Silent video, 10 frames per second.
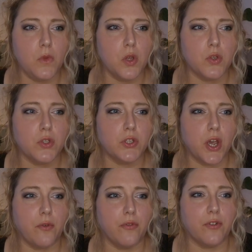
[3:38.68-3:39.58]

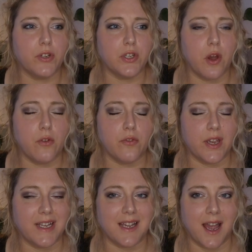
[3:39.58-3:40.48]
So for a dog that
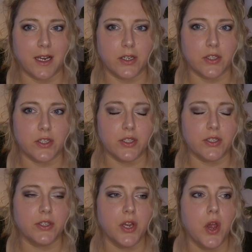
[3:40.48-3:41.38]
is anxious,